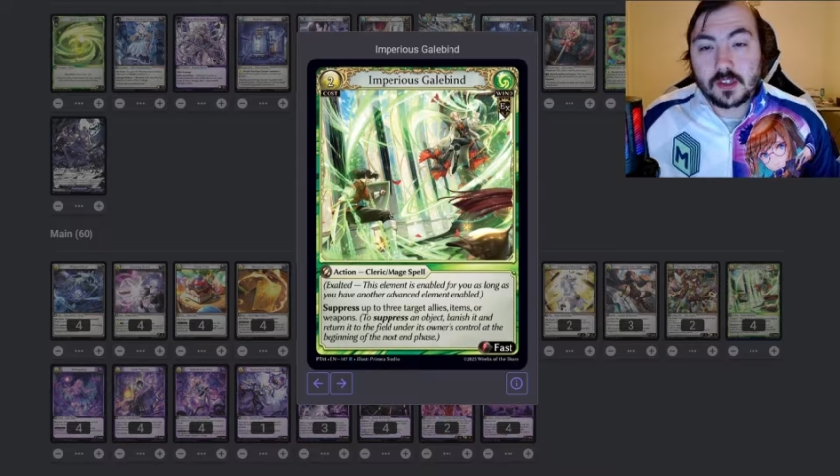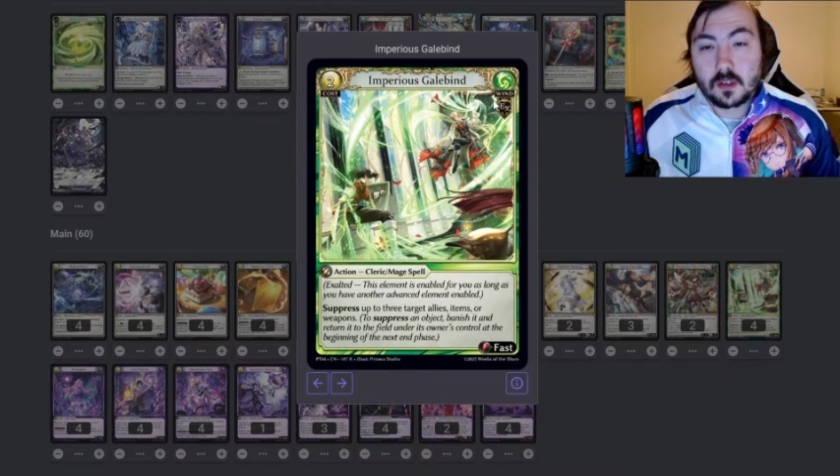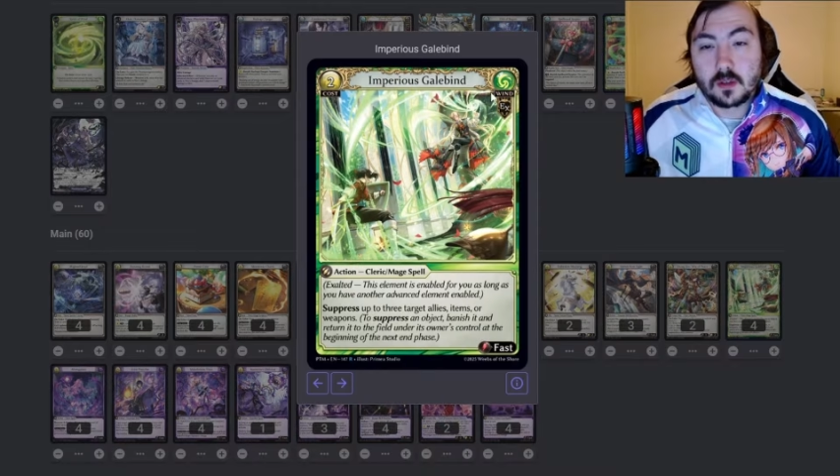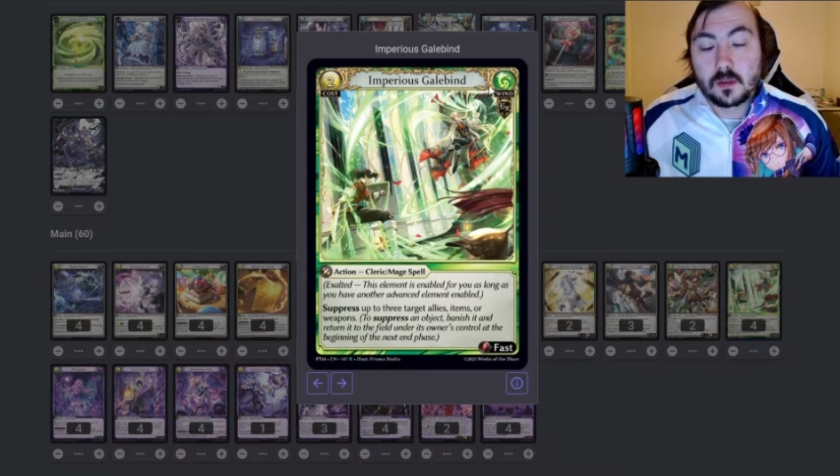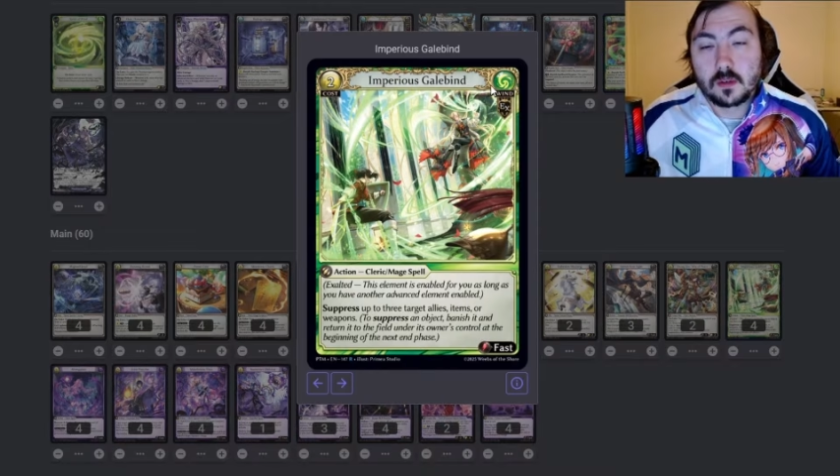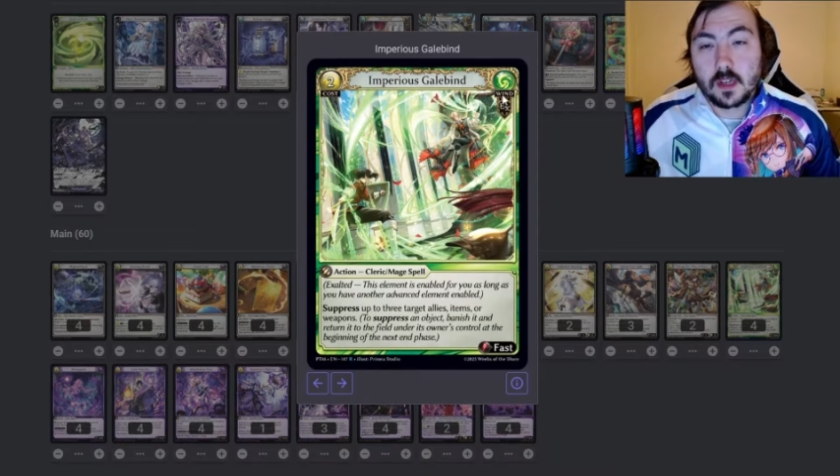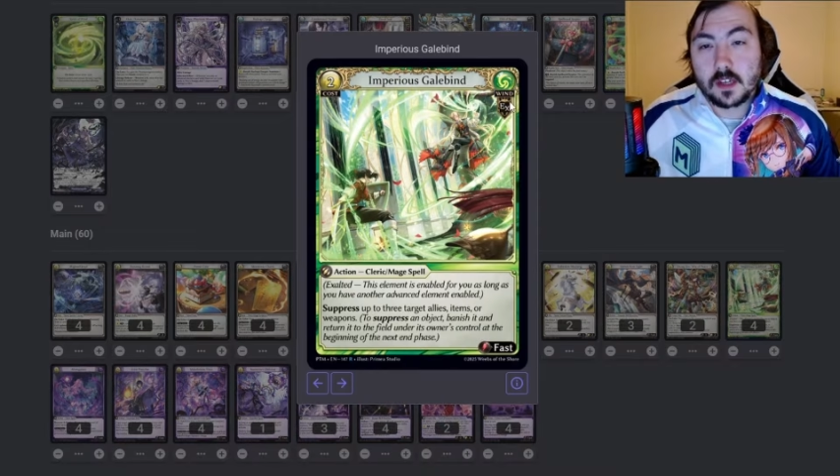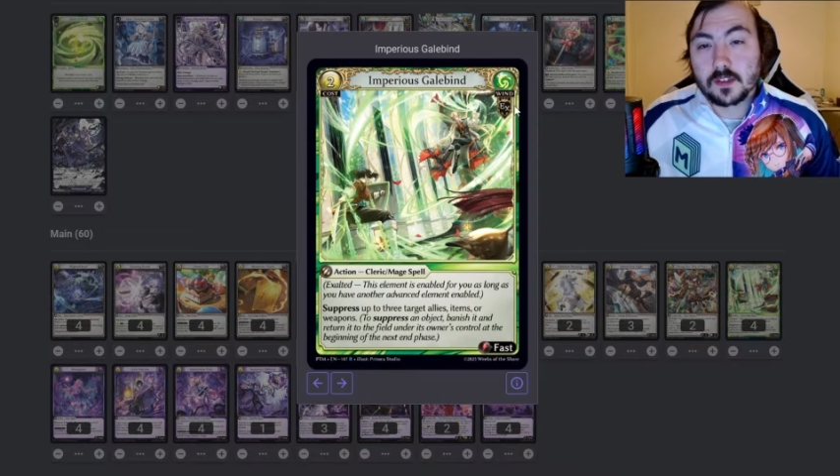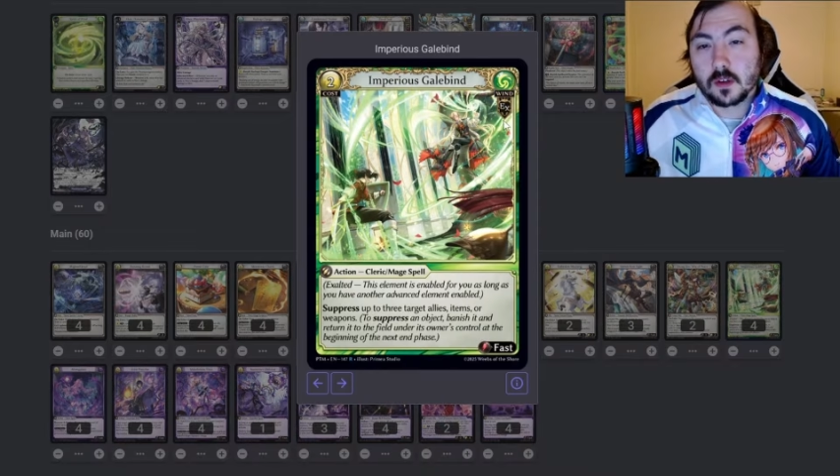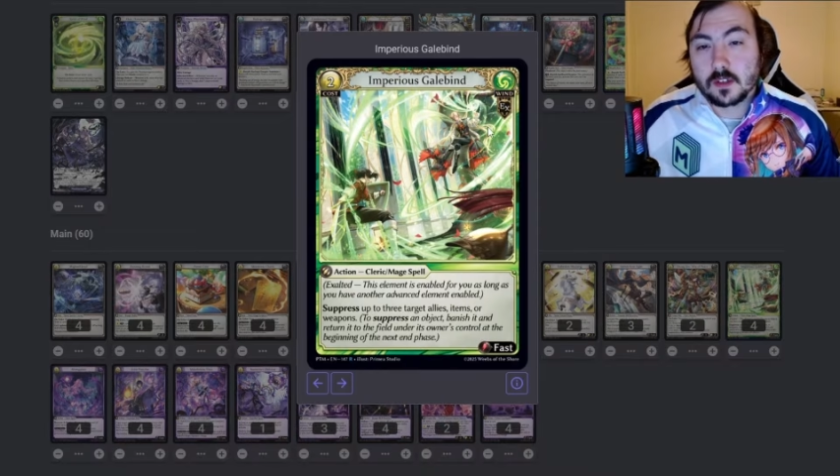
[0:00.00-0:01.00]
include
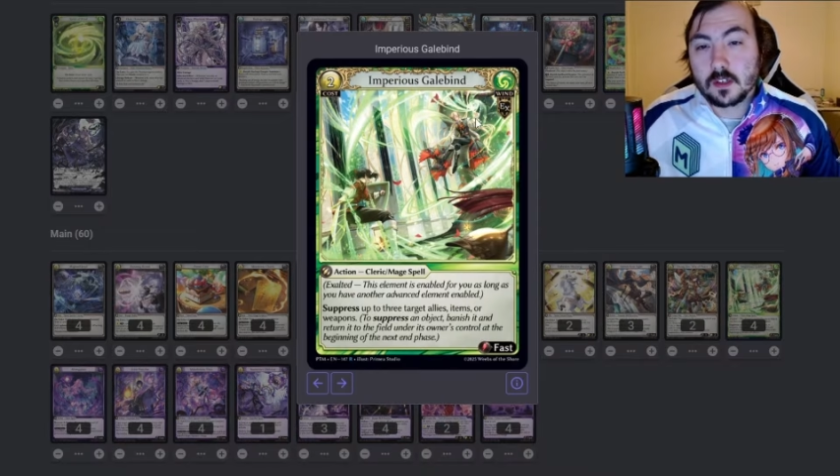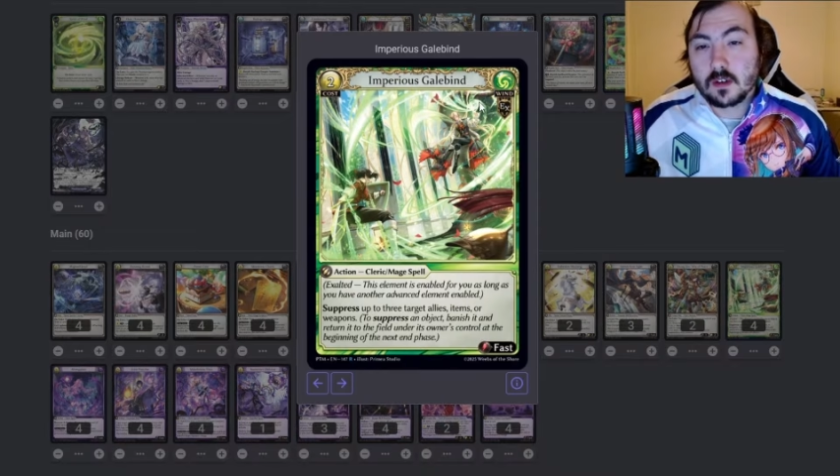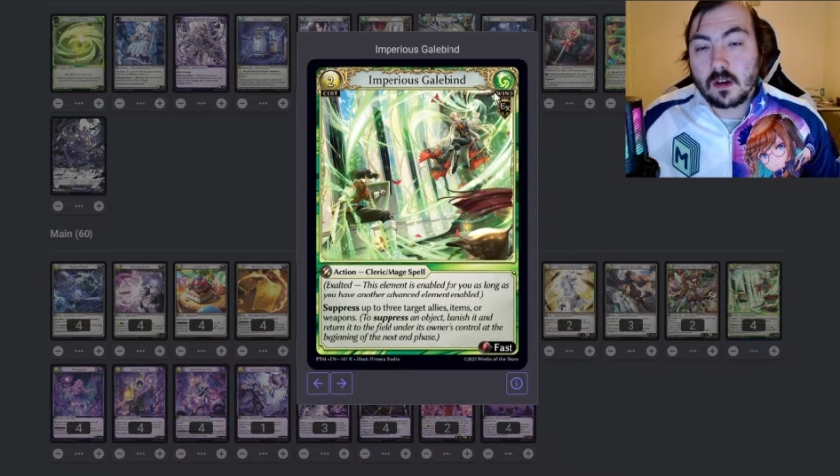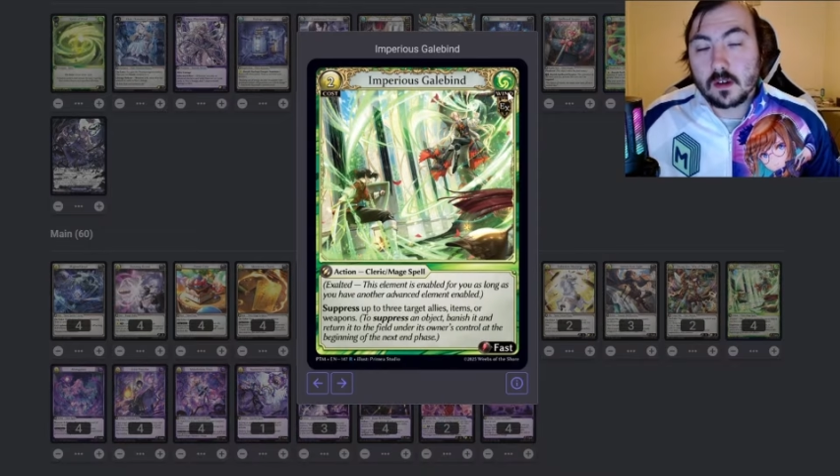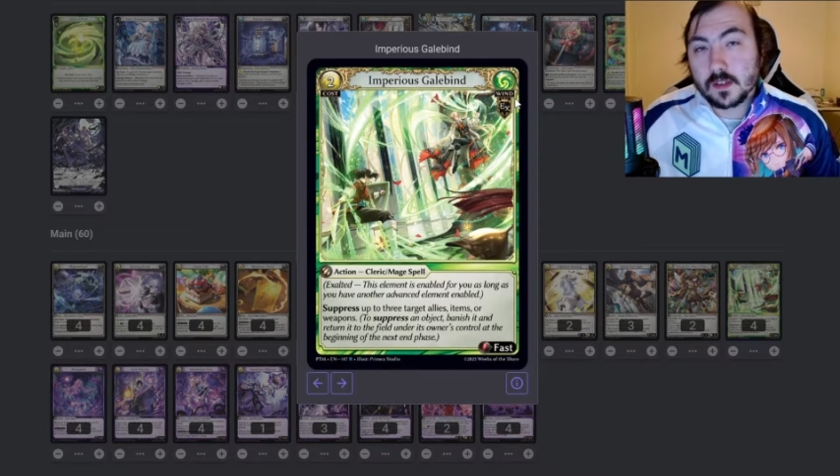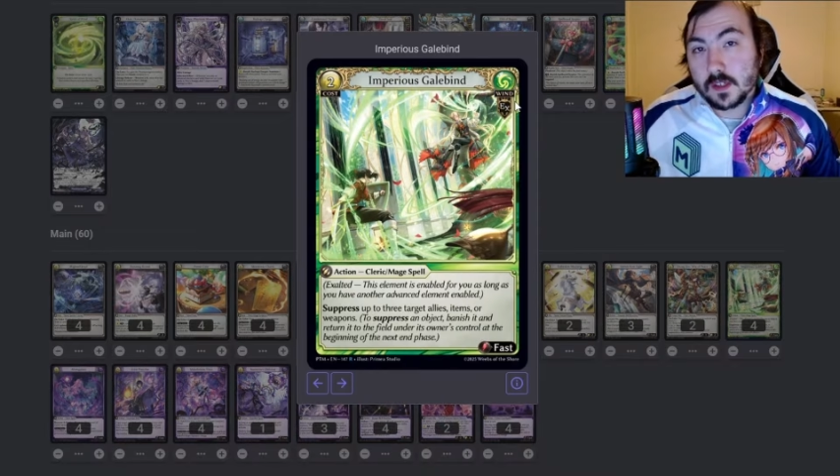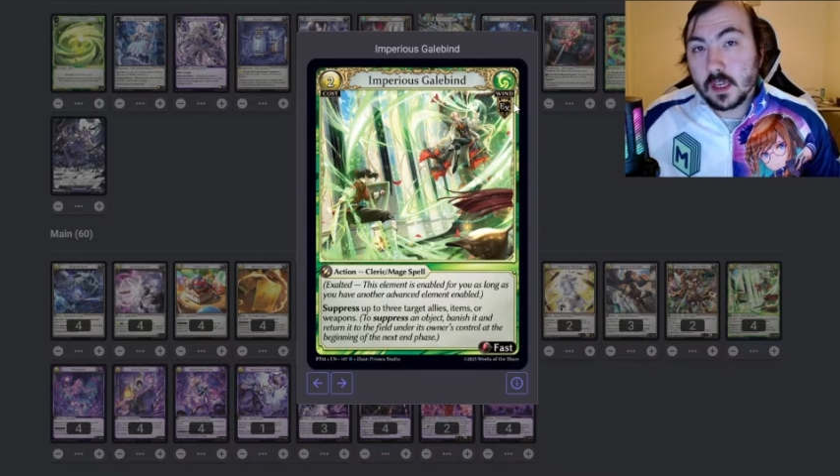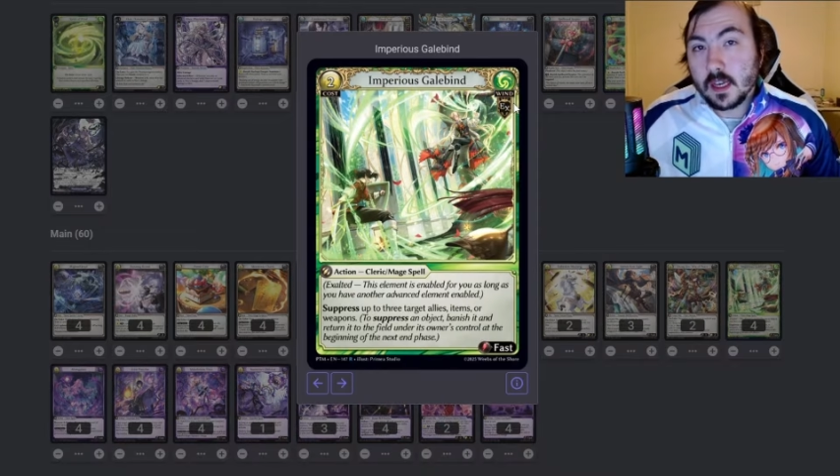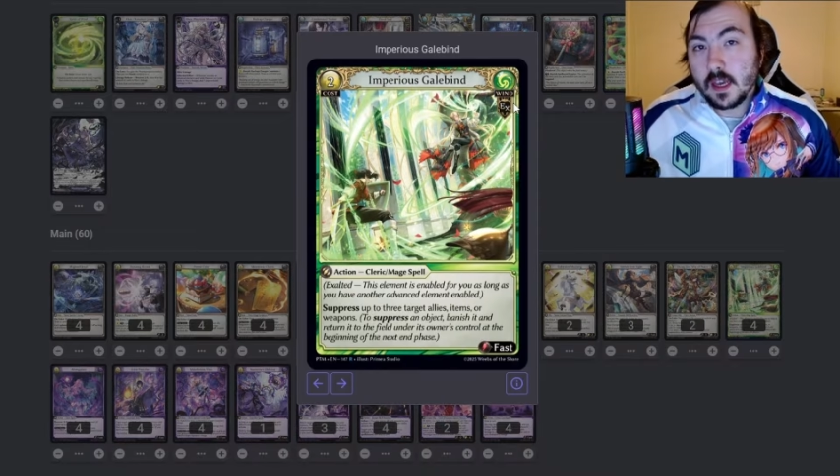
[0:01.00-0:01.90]
exalted cards.